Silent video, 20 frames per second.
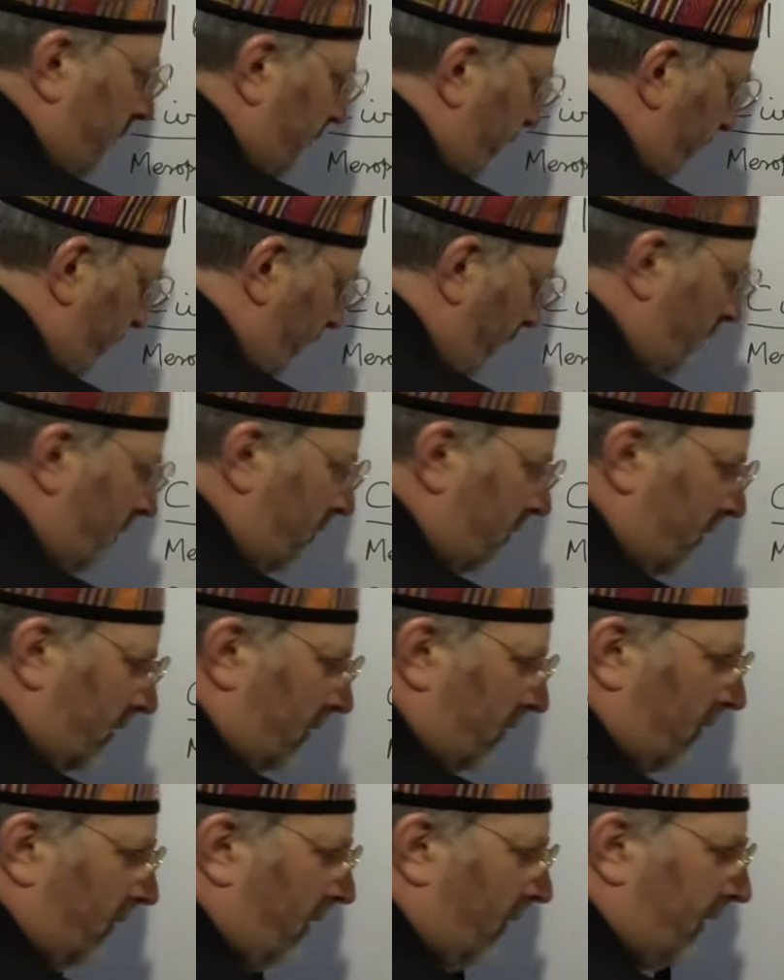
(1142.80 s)
So
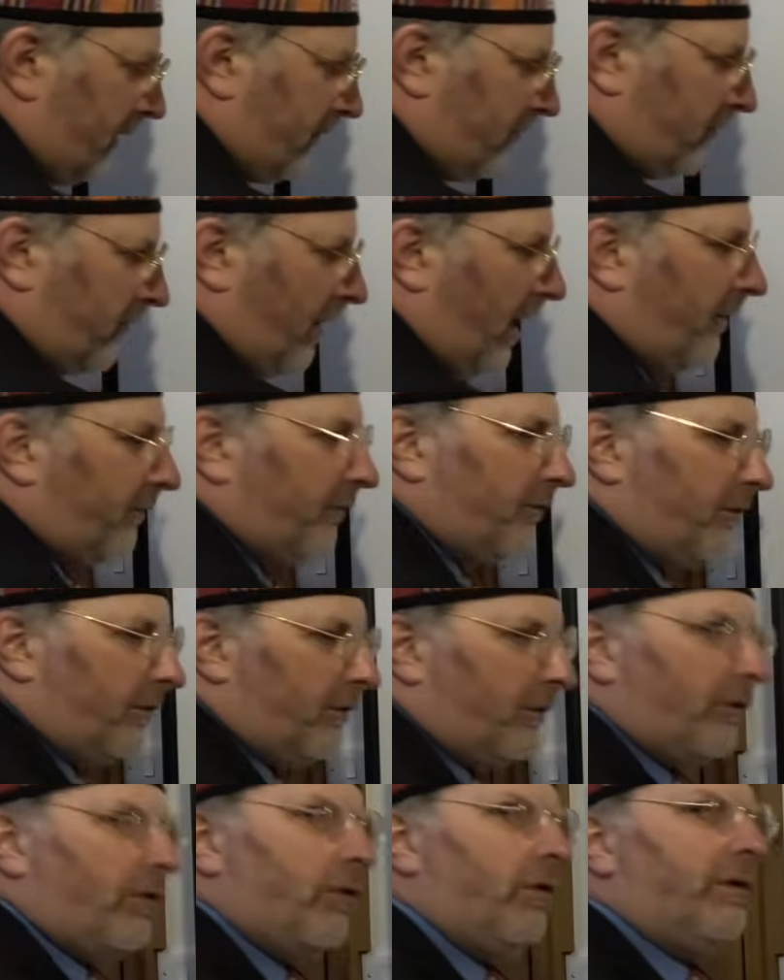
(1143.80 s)
it starts
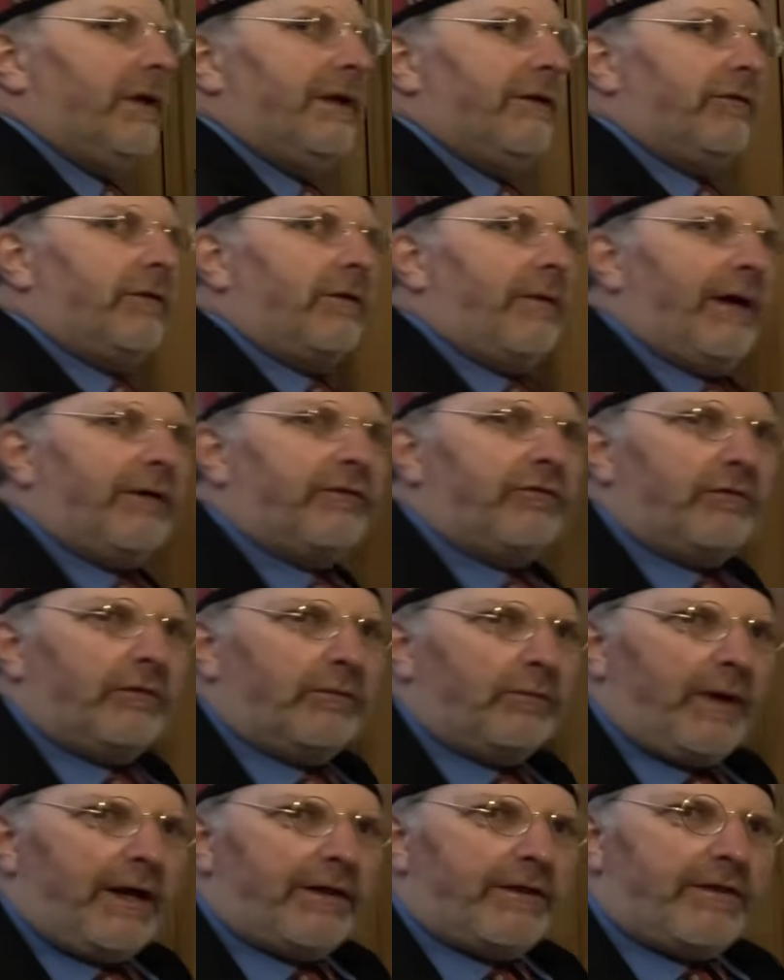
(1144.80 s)
to call into
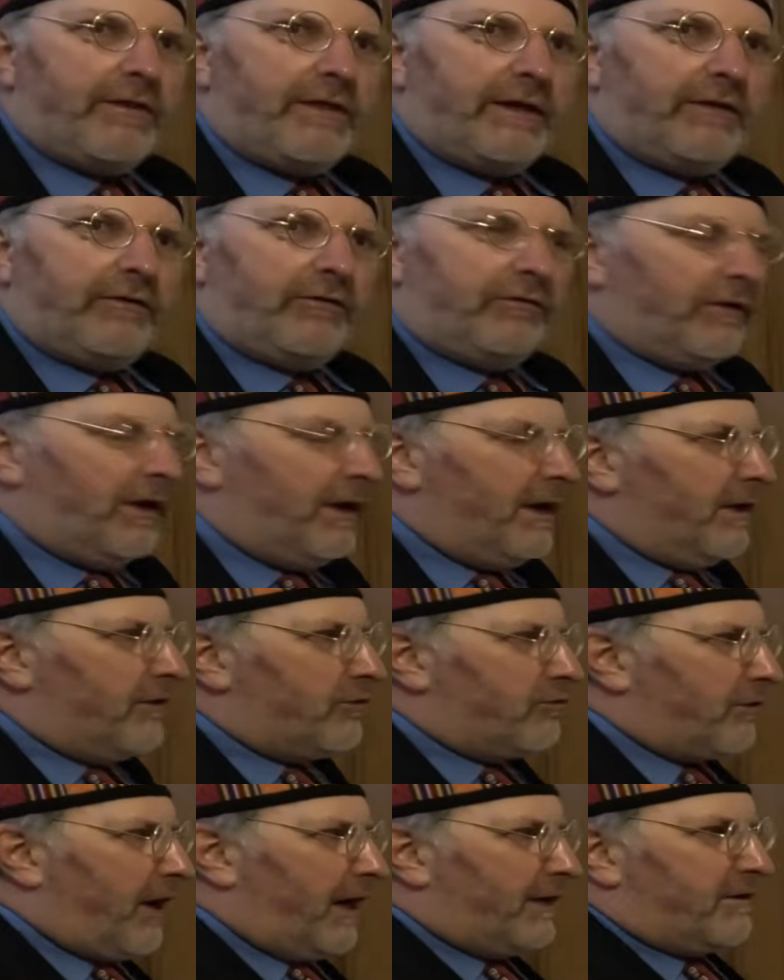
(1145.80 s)
question whether these
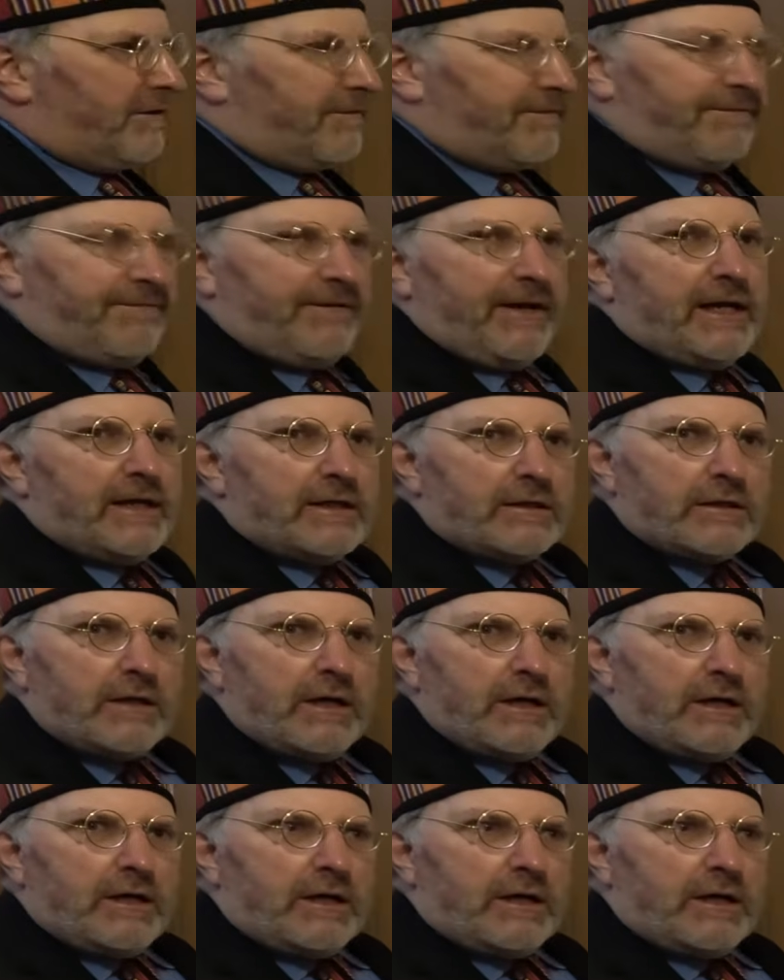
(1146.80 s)
trying to fit